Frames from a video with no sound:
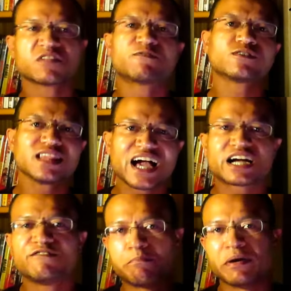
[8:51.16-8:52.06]
for lack
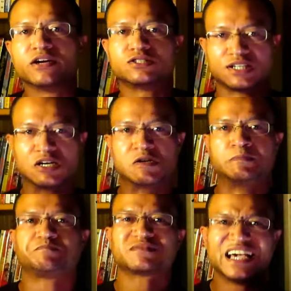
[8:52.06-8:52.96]
of a better
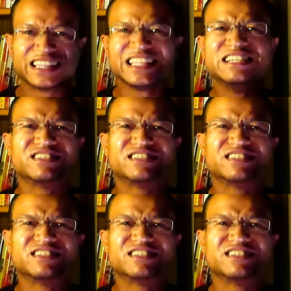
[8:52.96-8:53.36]
term, it leaves